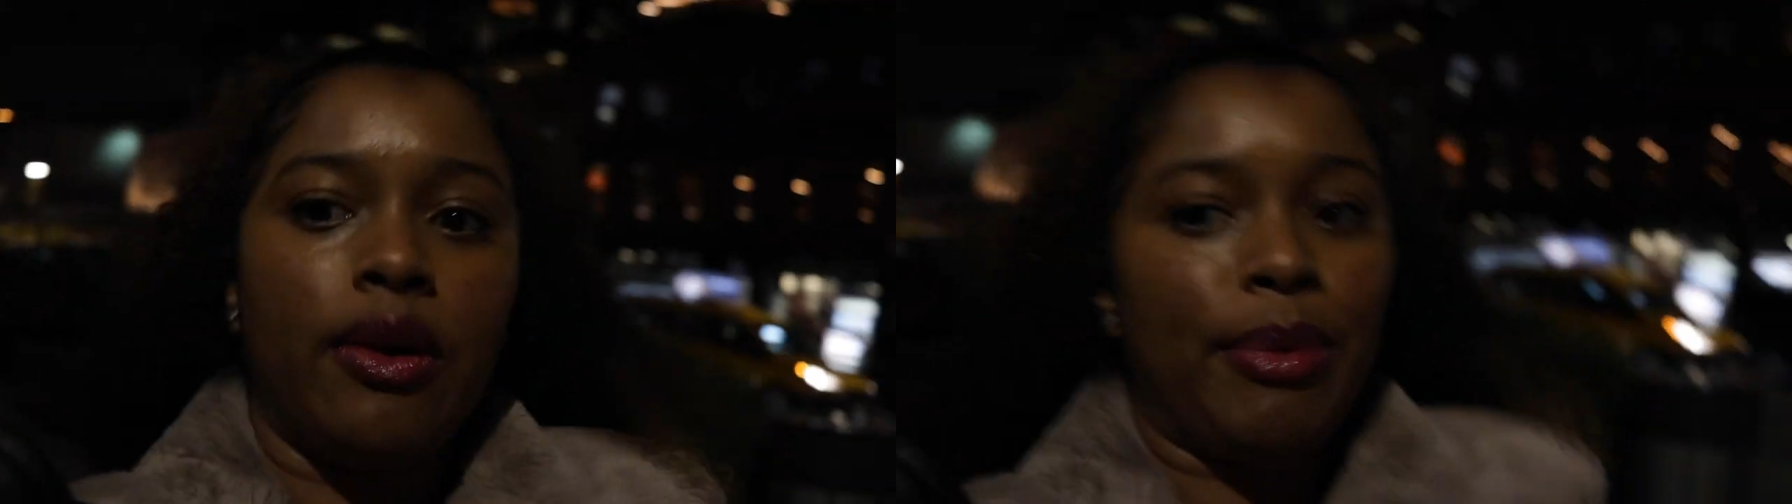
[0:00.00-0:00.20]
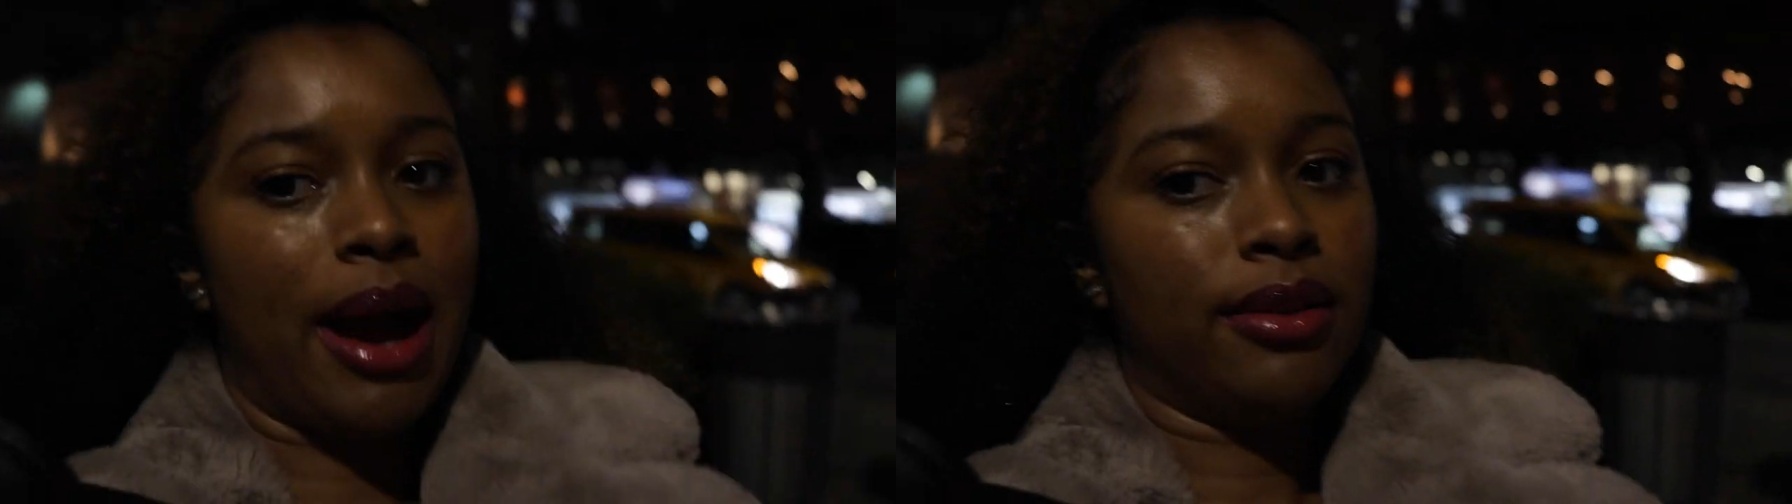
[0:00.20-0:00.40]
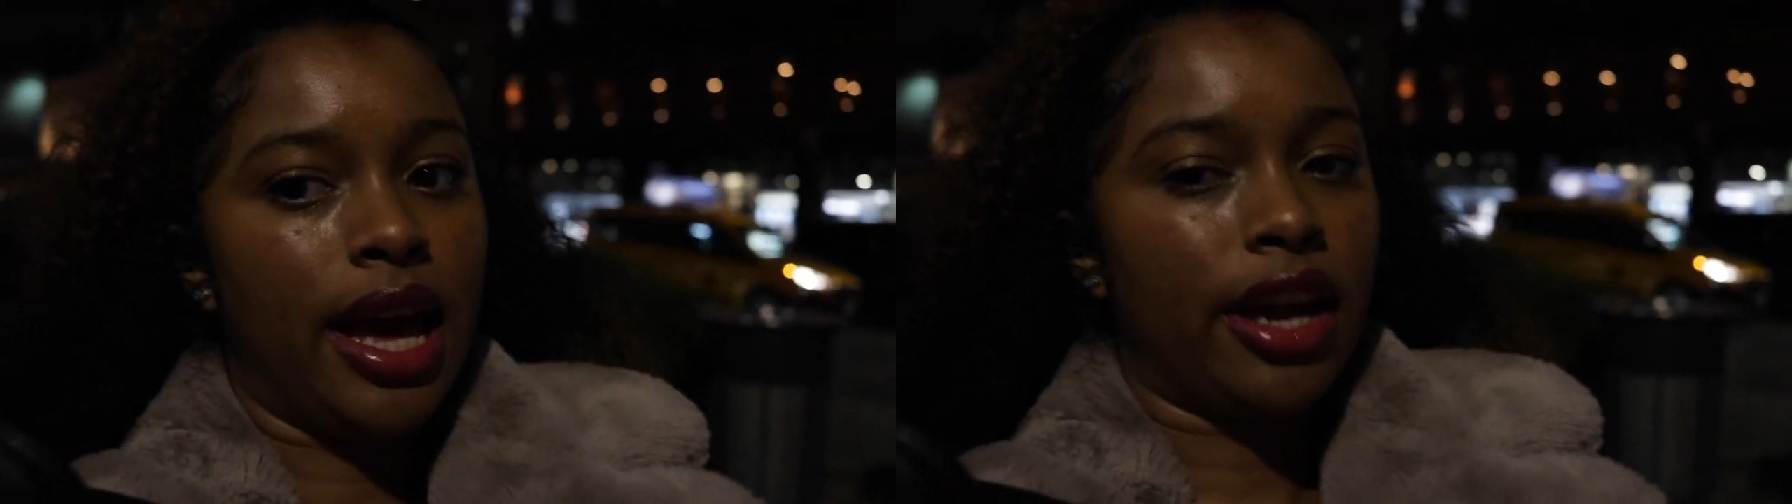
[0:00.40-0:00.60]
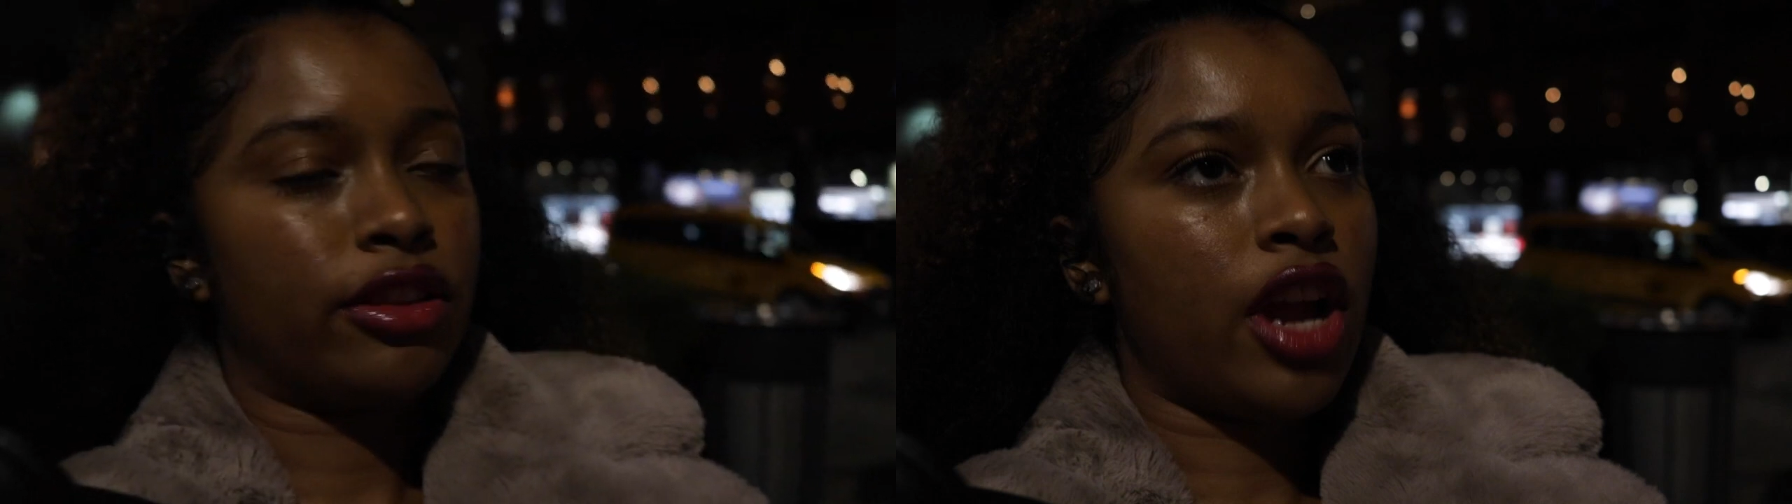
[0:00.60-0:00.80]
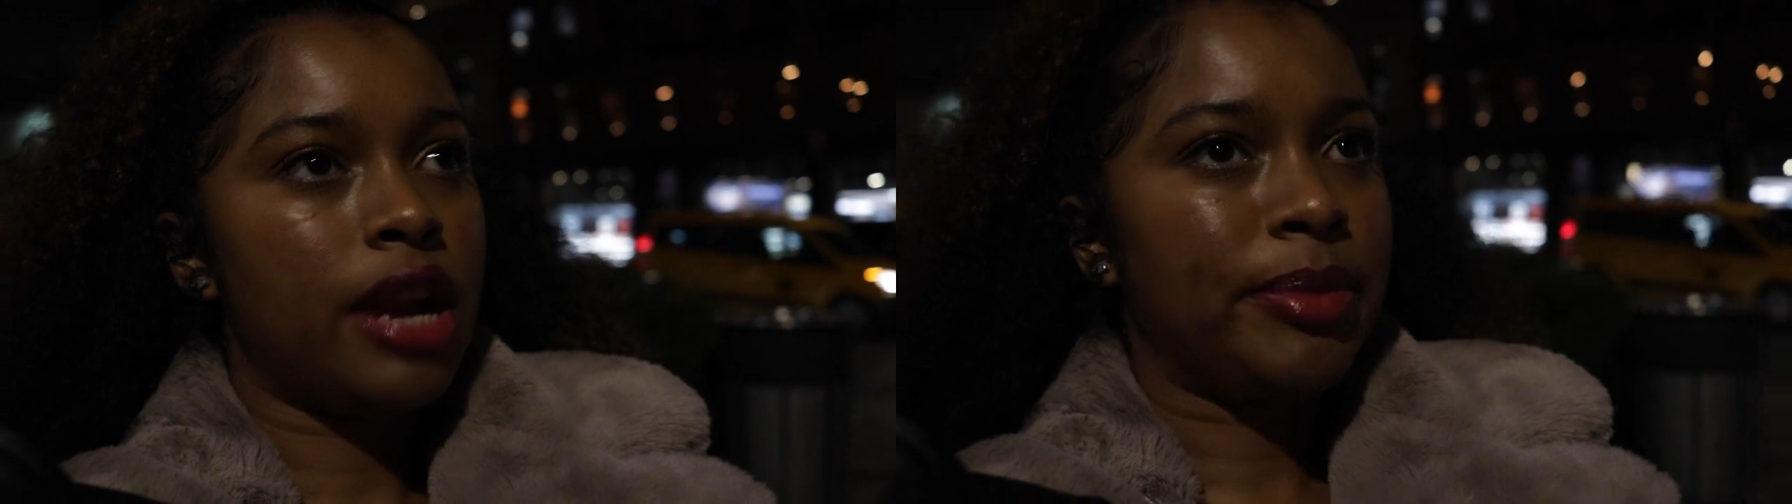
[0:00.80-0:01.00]
about like
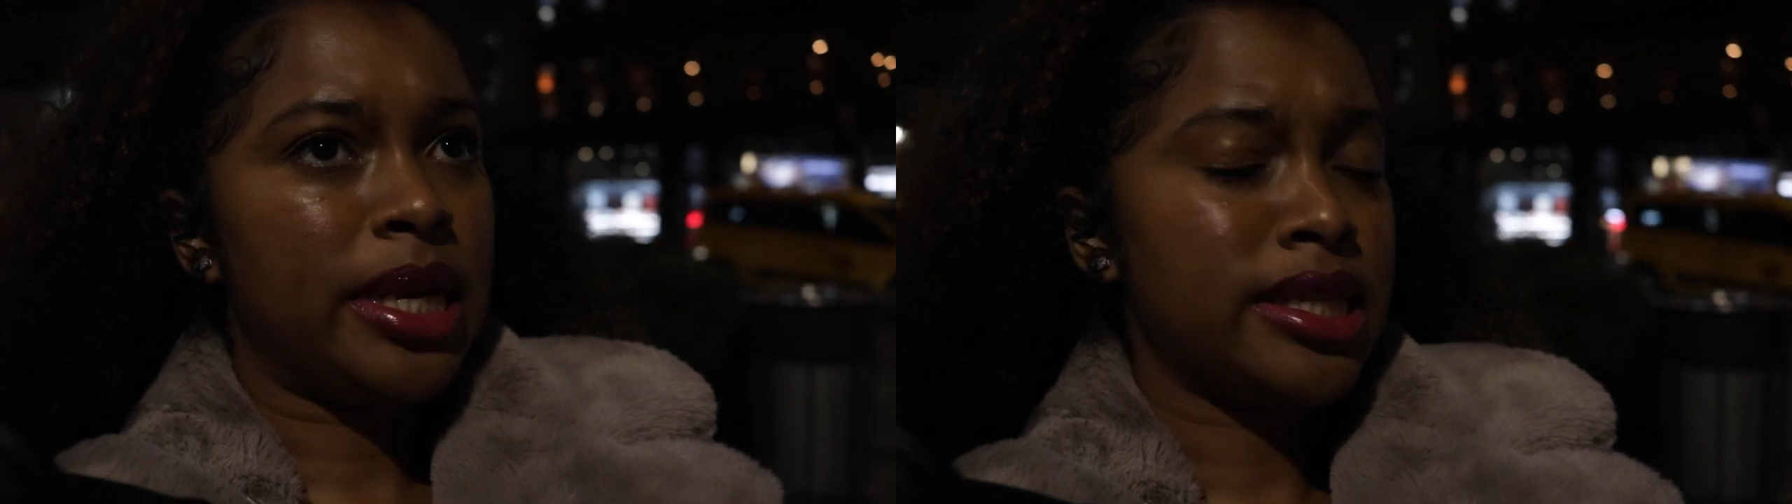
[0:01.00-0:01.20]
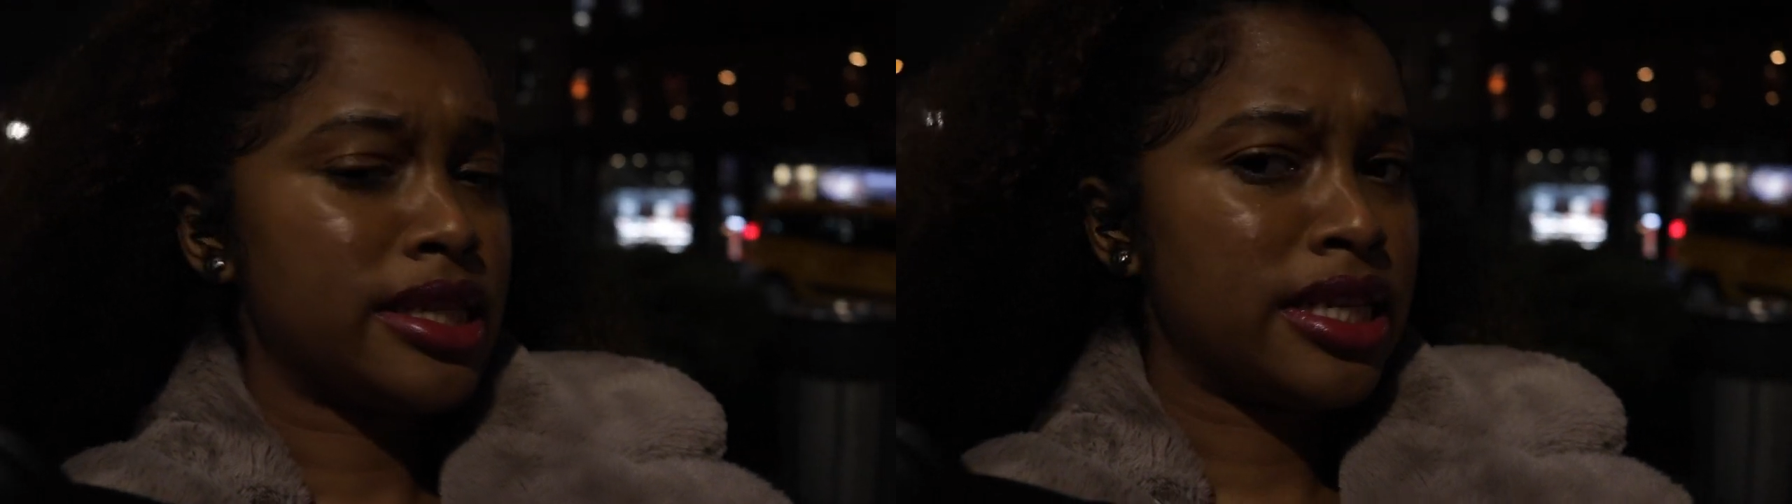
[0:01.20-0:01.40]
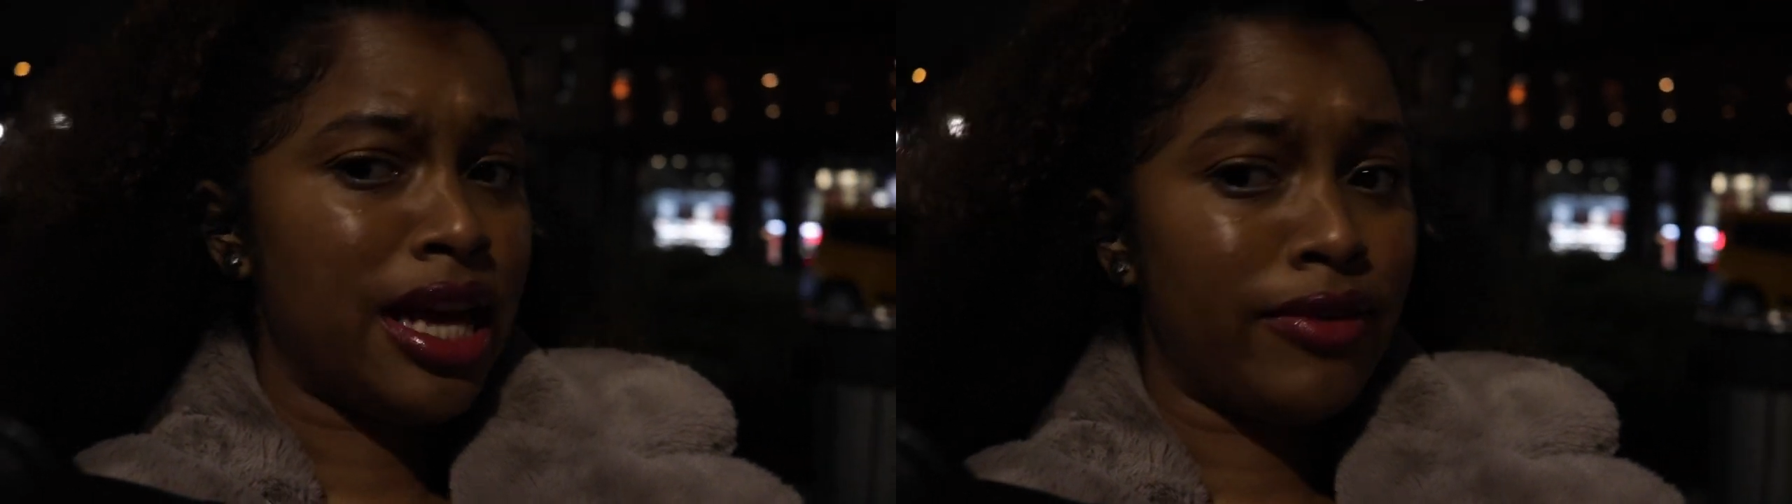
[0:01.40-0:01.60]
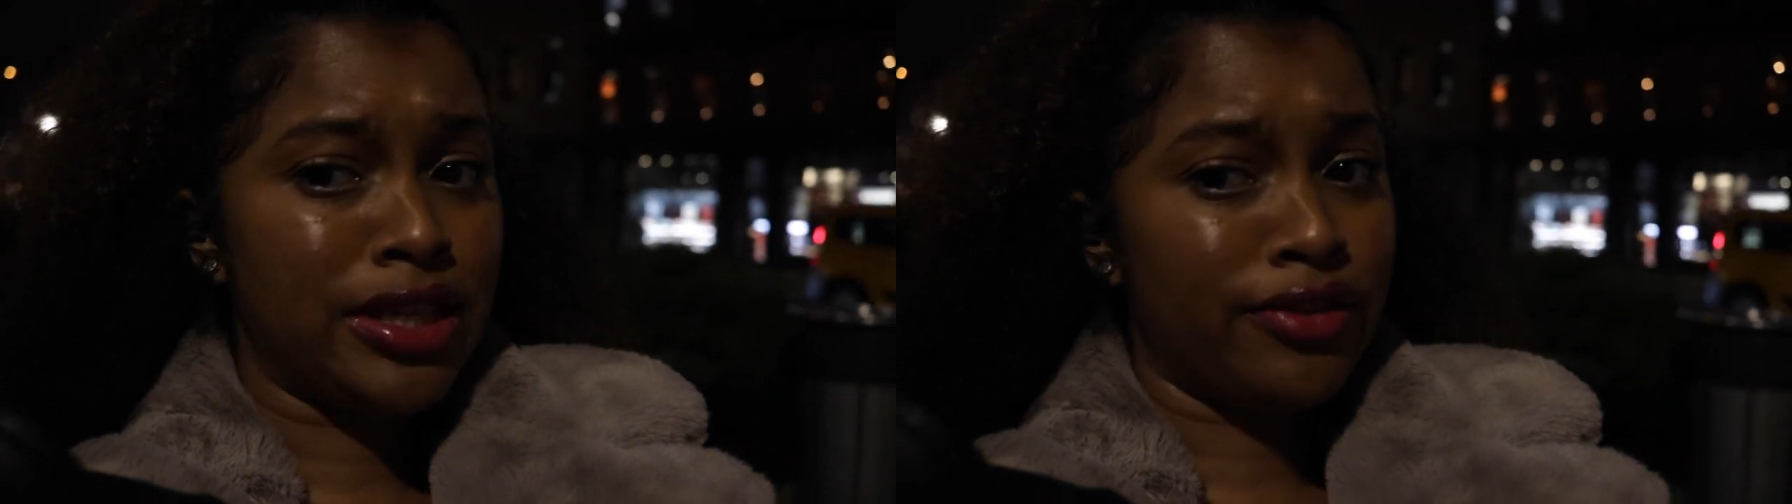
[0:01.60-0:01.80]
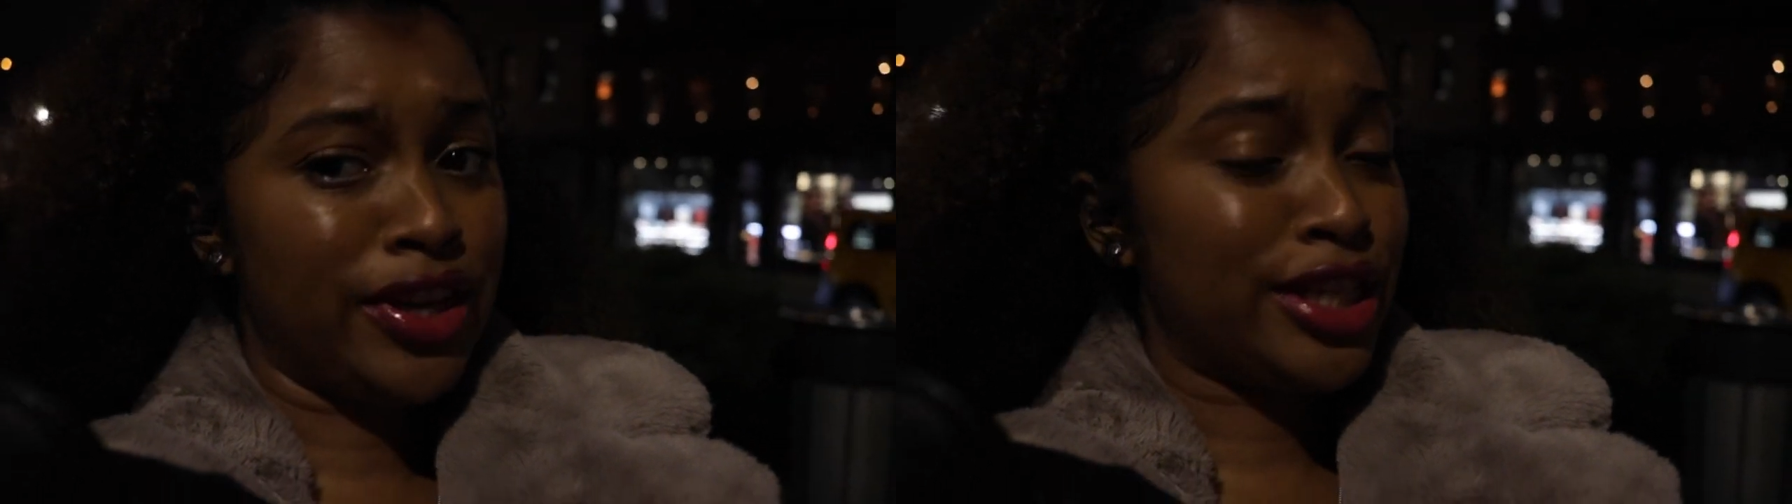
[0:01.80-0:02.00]
30 minutes until our
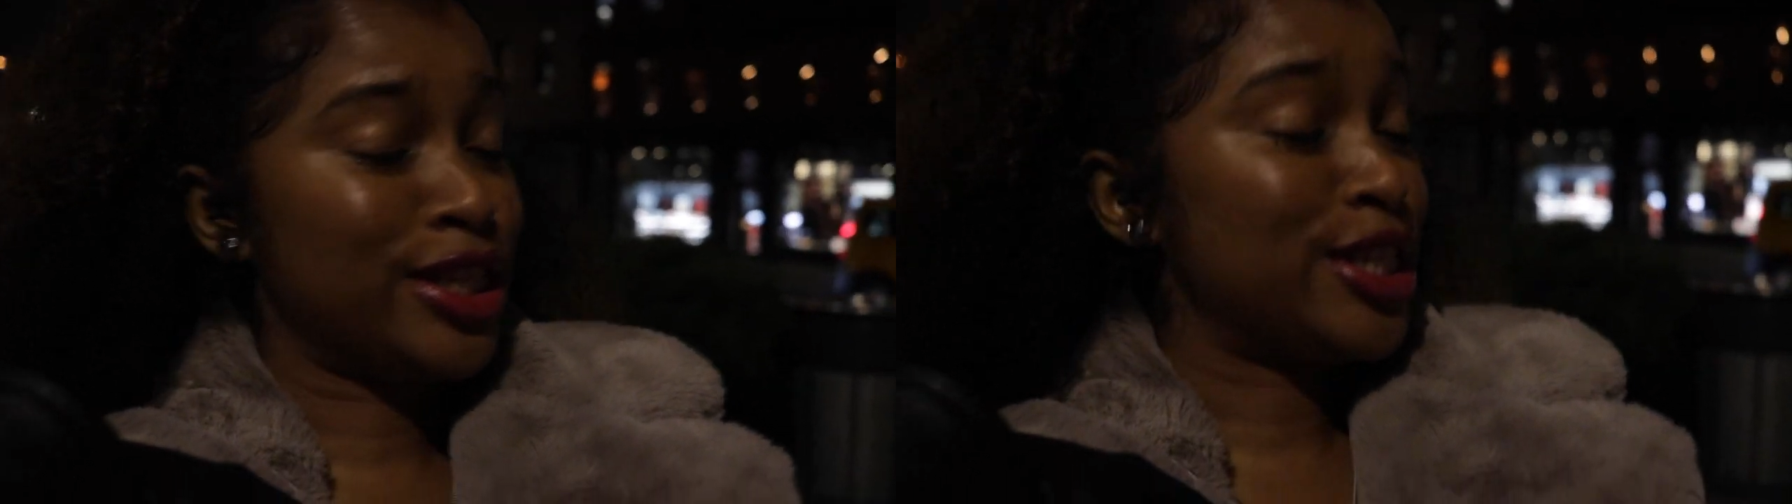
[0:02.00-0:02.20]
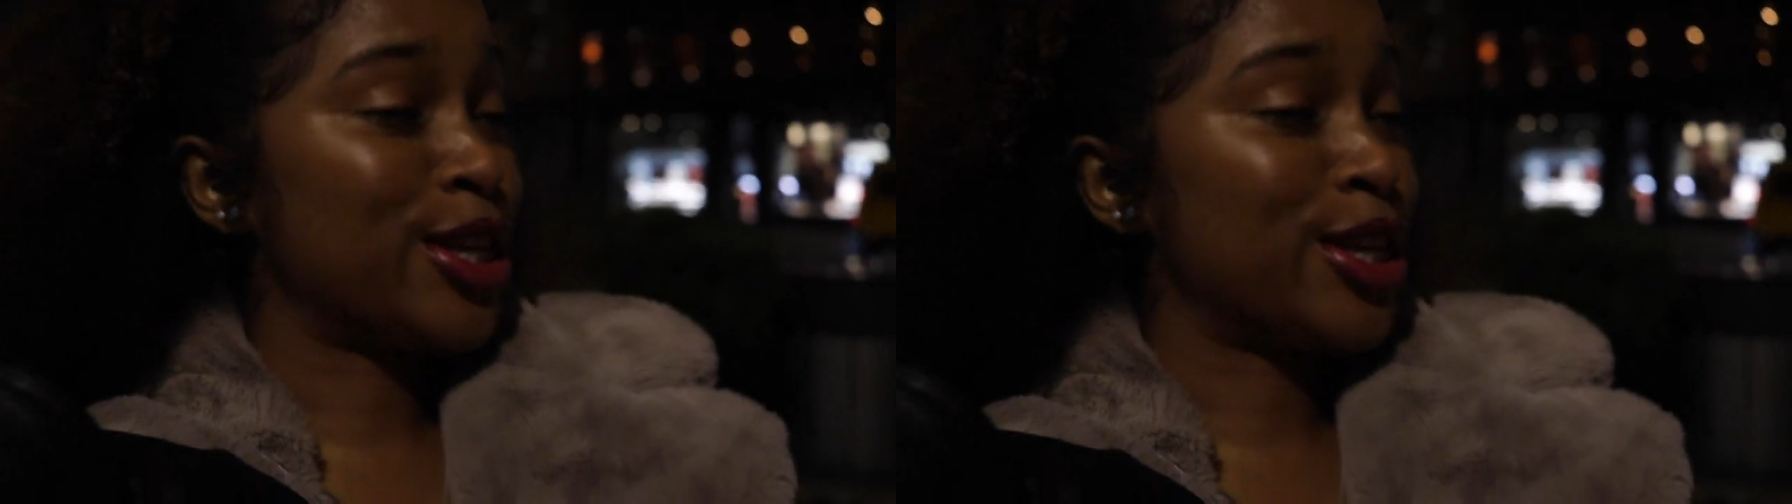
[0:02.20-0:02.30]
reservation,